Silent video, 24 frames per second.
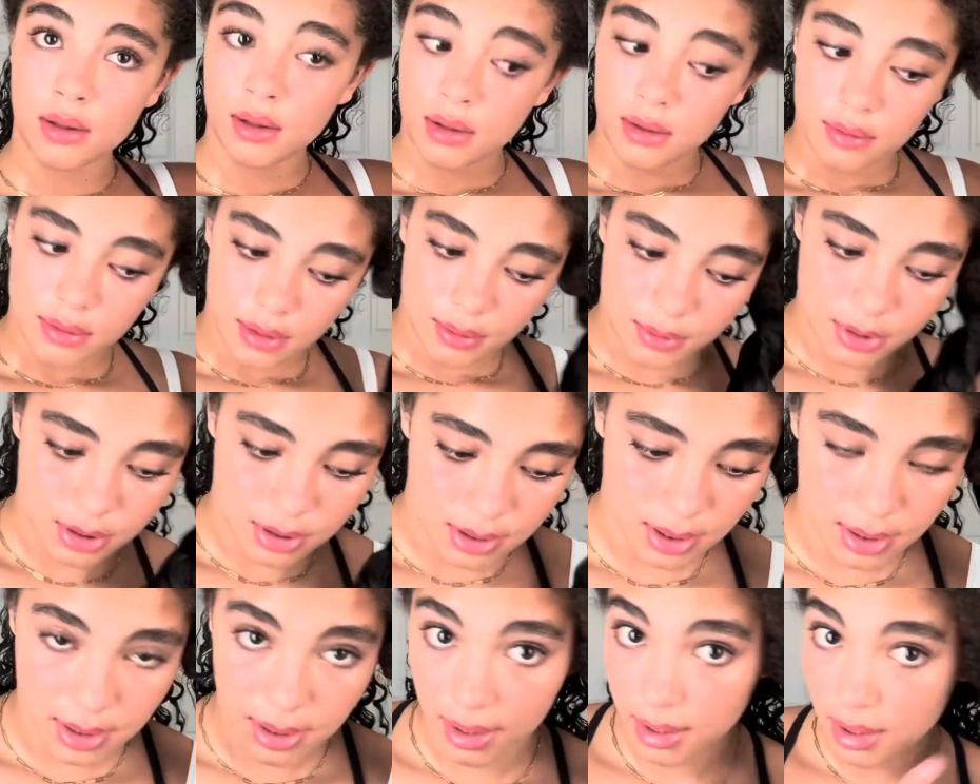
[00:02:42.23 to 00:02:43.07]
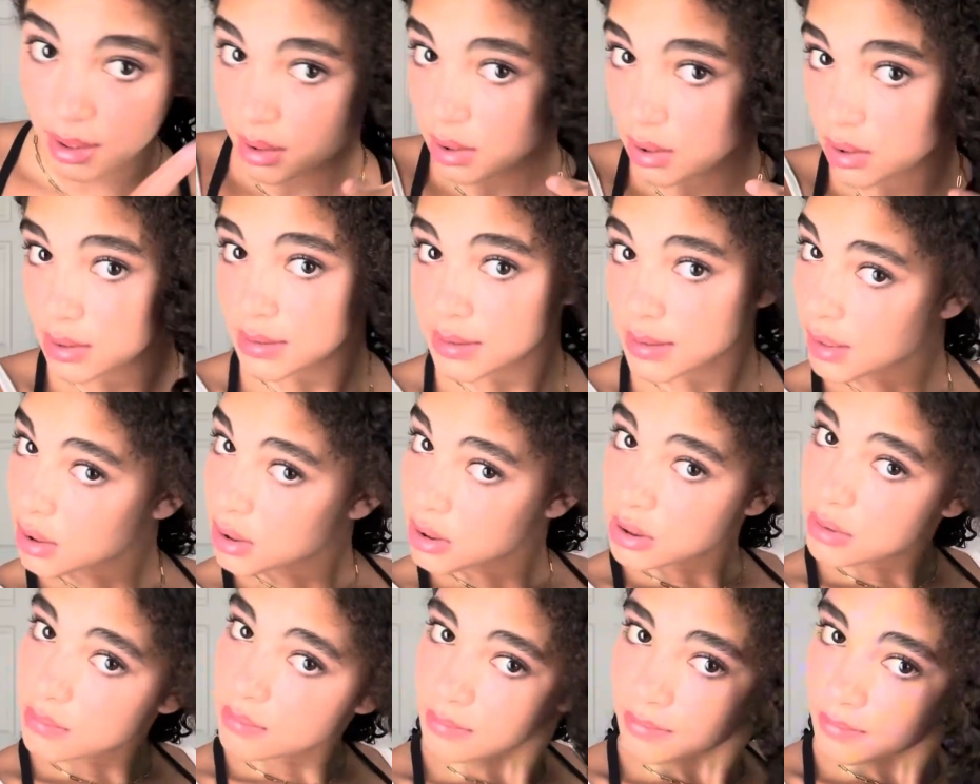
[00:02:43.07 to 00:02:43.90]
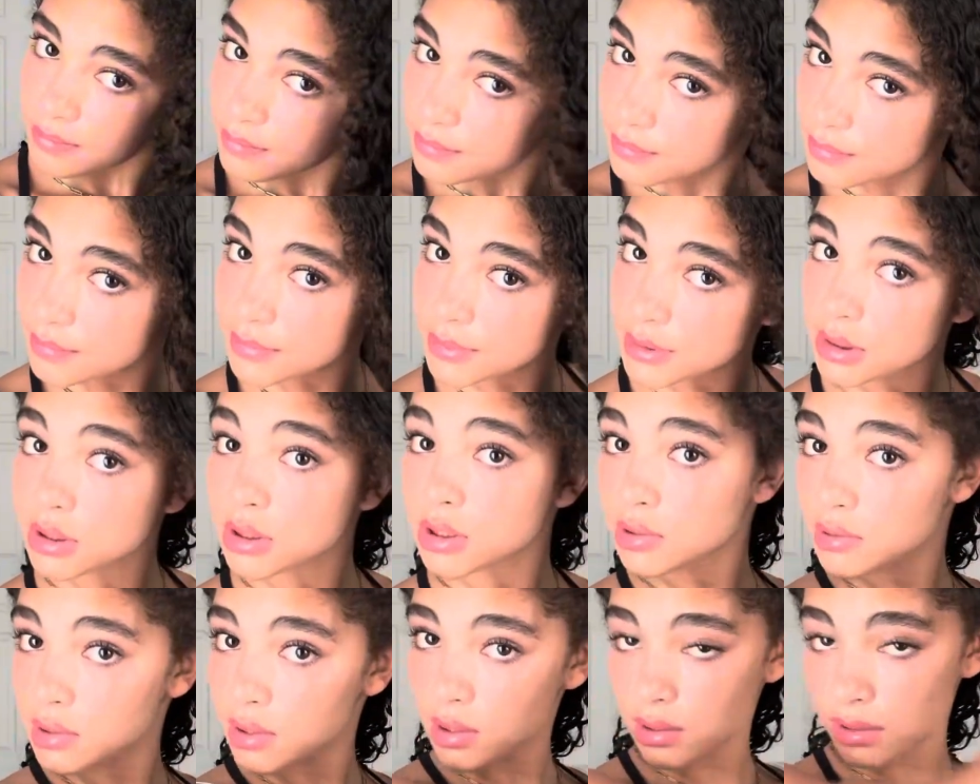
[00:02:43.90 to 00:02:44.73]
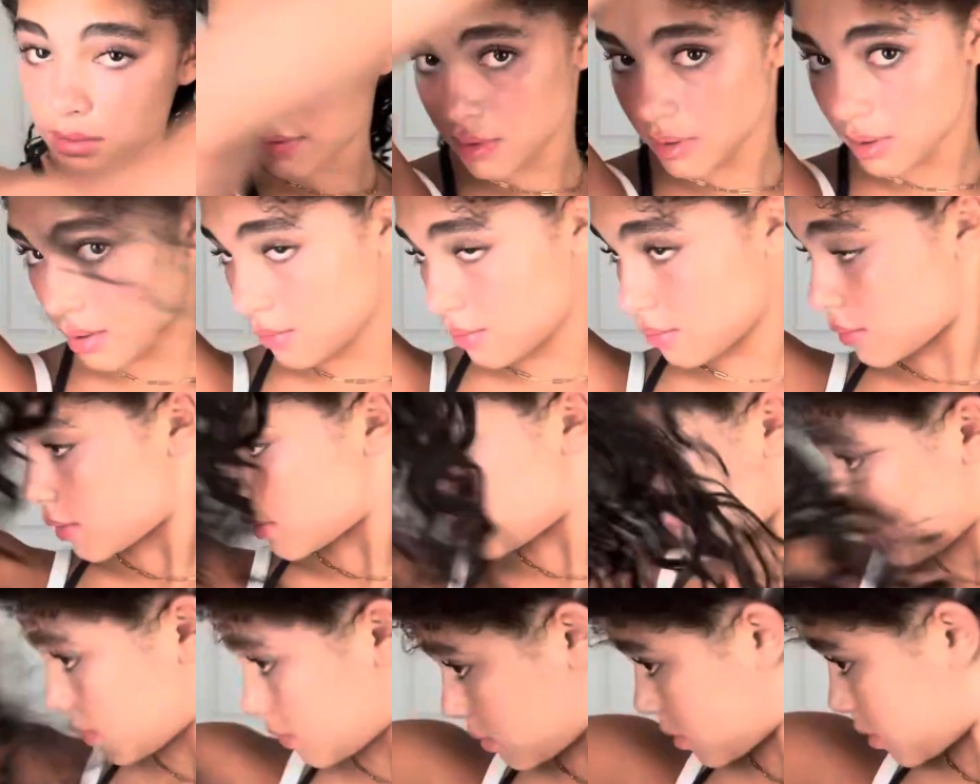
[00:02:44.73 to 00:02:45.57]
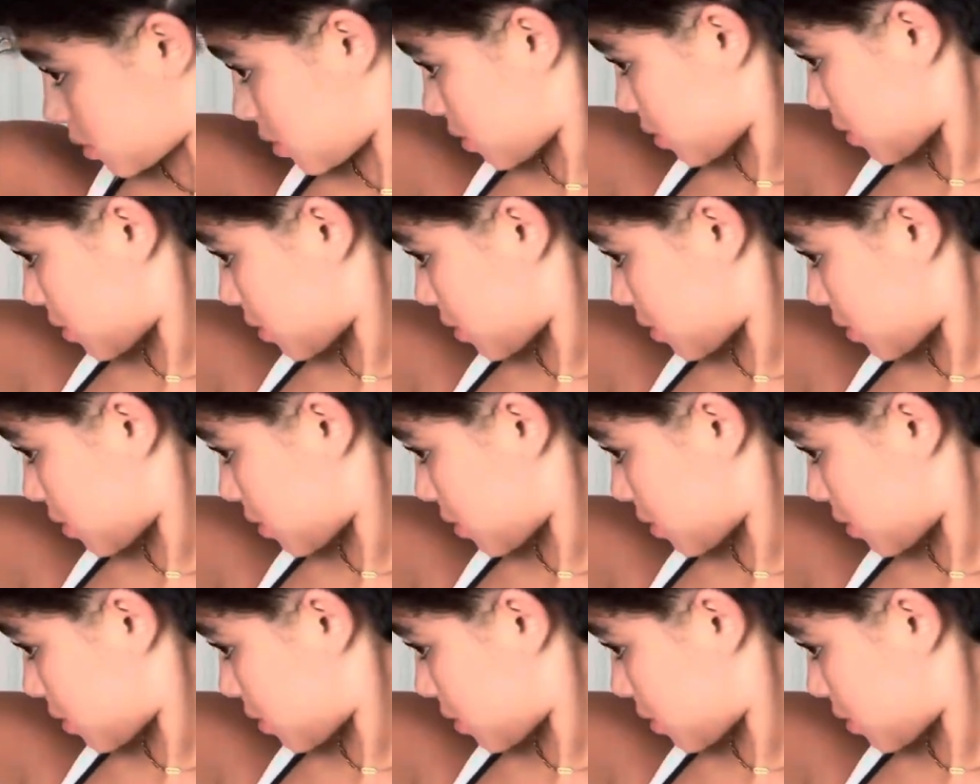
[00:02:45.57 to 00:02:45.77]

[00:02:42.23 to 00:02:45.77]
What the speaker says: Then we're just gonna get another section and do it all over again. So I'm just